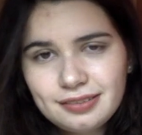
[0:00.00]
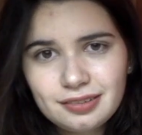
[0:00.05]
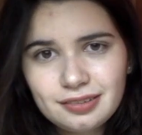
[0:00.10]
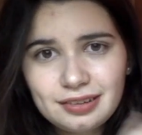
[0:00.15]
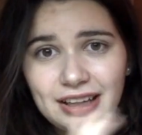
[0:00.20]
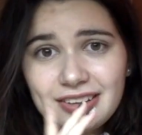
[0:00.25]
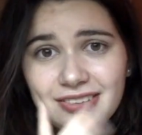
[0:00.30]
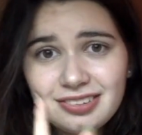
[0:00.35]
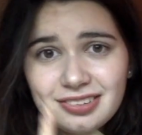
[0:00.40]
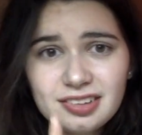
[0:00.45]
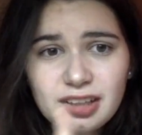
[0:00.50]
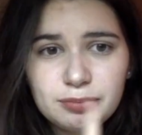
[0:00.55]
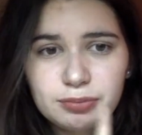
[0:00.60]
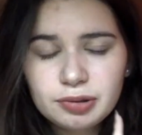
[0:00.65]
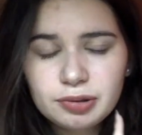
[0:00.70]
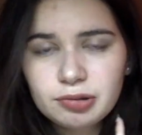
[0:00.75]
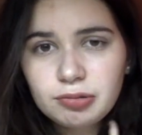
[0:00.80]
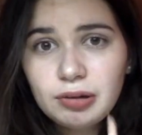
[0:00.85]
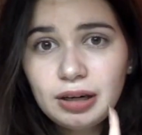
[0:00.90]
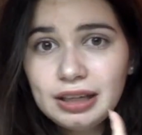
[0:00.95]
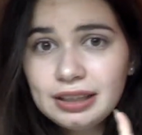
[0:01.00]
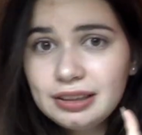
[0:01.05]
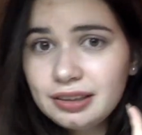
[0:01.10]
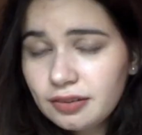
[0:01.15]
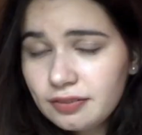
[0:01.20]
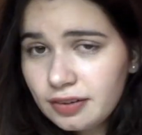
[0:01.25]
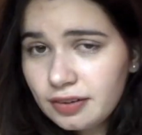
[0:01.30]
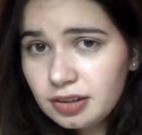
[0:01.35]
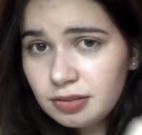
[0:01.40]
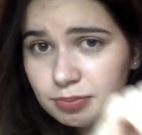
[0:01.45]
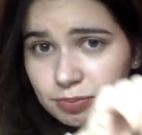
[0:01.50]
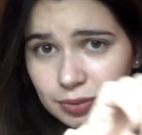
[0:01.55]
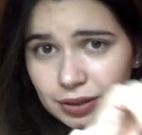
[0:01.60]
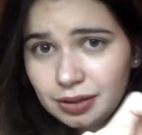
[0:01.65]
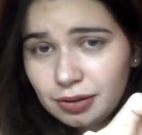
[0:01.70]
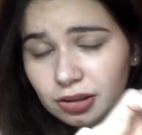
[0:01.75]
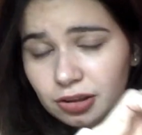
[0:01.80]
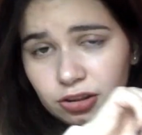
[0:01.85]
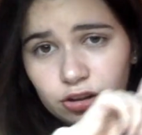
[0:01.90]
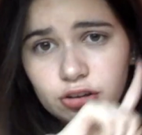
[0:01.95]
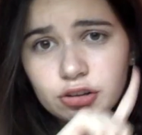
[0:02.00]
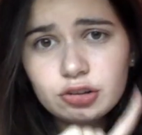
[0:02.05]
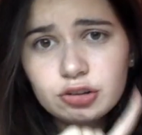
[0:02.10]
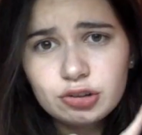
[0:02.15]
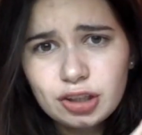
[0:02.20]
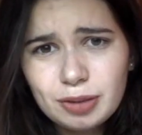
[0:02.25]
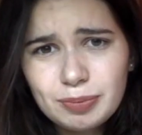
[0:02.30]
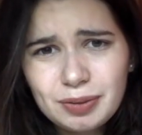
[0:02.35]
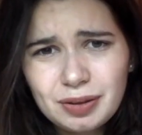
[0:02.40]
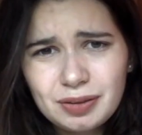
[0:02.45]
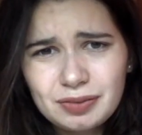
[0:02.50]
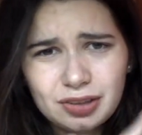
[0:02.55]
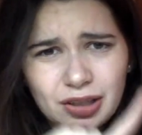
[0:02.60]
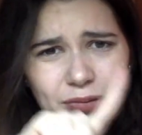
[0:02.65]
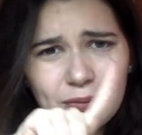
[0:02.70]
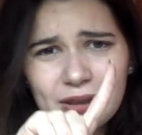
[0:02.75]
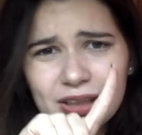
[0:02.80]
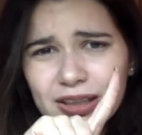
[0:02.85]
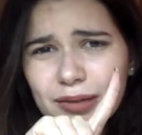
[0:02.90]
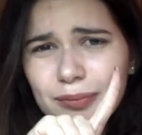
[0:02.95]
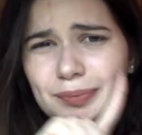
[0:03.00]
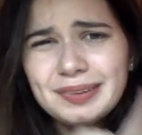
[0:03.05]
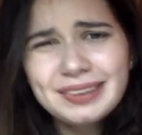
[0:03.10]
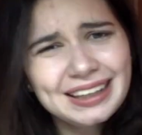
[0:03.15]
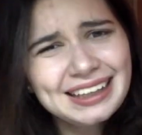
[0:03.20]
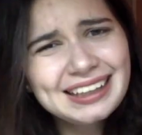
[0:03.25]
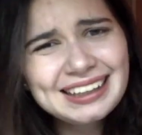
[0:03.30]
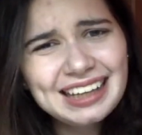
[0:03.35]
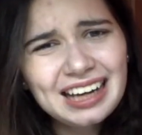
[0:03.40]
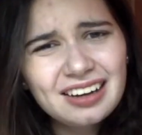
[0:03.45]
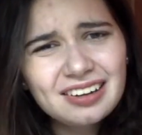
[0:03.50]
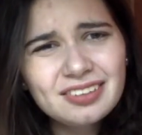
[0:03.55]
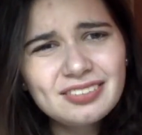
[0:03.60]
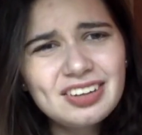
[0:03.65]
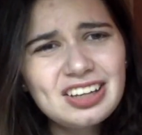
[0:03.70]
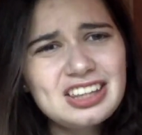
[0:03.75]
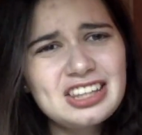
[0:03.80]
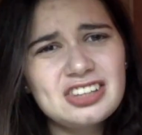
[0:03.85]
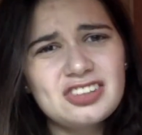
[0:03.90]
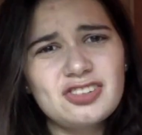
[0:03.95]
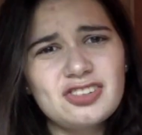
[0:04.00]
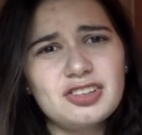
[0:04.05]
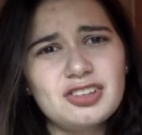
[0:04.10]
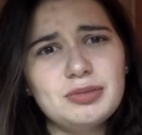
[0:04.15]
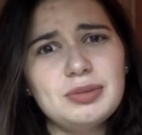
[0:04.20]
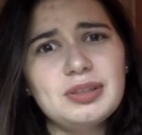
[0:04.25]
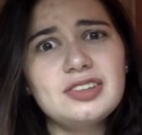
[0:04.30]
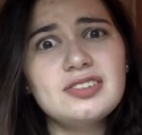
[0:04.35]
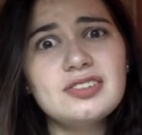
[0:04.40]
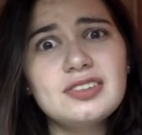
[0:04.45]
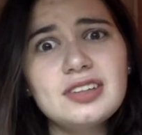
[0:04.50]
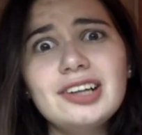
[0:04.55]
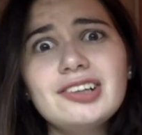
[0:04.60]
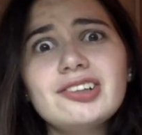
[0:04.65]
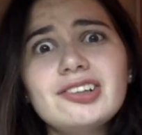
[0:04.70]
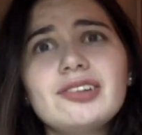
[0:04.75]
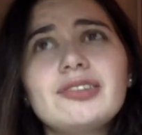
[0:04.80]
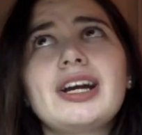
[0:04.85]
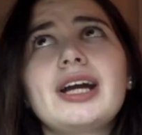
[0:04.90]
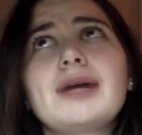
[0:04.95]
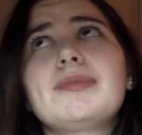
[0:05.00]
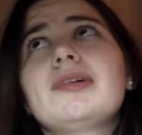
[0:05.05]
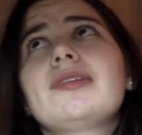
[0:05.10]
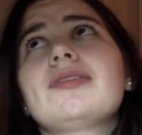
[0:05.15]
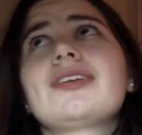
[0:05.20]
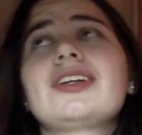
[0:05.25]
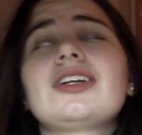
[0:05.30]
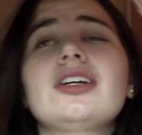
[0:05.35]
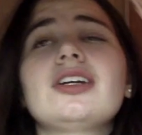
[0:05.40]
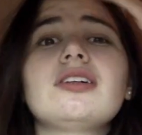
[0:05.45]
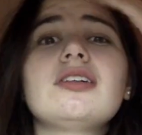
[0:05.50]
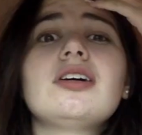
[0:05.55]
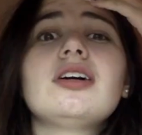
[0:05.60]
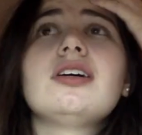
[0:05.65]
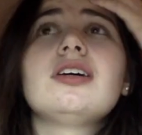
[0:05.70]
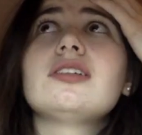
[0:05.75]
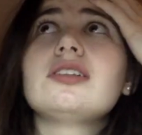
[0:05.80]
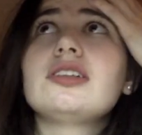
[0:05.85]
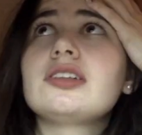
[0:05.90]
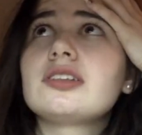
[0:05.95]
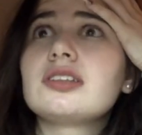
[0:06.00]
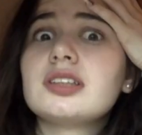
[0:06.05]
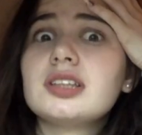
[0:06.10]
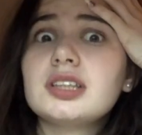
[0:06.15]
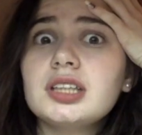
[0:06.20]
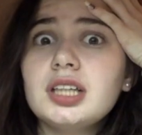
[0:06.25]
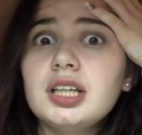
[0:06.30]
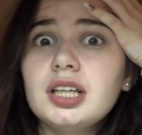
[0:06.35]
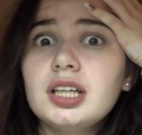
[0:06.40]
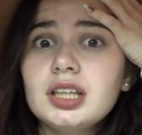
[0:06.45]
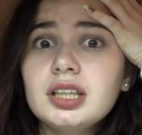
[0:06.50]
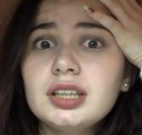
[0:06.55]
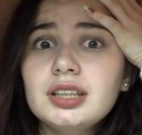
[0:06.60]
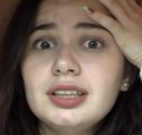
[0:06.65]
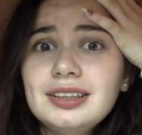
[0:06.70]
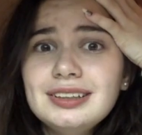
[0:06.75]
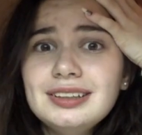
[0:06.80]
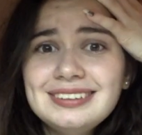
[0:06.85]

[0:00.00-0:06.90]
So that's number one of it, being on the Euro trip, even though I went completely out of it. This is going to be such a ramble video. Oh, dear God.